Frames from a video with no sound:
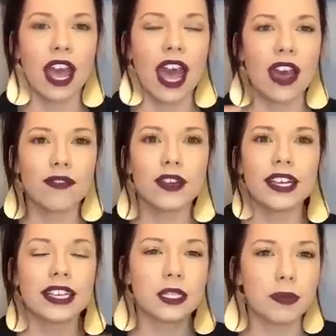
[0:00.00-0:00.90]
Every
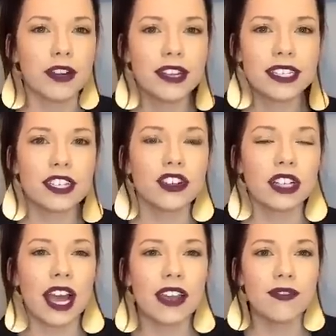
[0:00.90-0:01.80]
experience in your
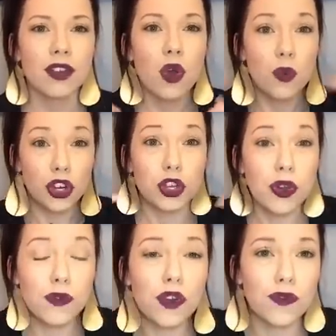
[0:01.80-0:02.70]
life where you
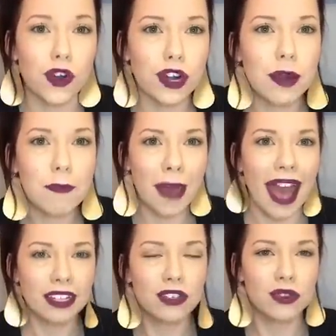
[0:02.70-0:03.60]
have reverted
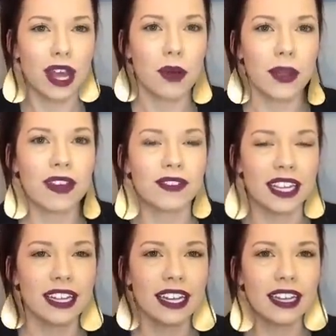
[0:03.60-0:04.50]
back to that way of
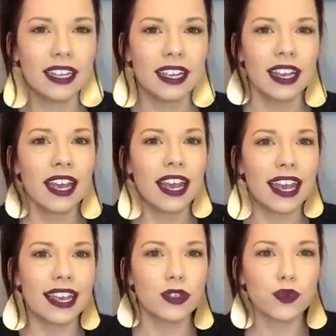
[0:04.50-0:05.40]
thinking
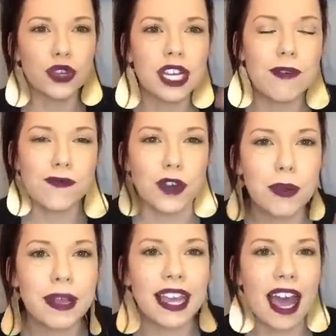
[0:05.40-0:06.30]
is
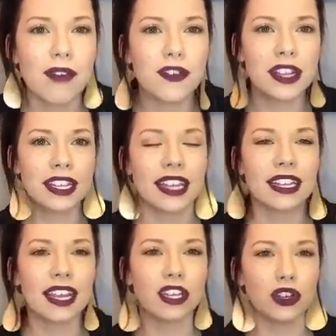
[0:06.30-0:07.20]
reaffirming everything
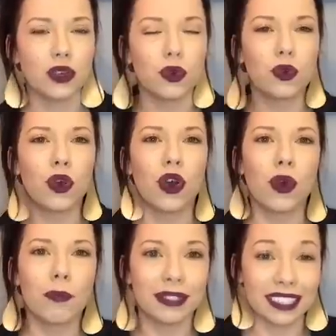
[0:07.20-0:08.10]
that you
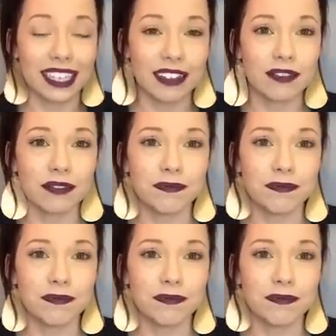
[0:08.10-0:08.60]
believe.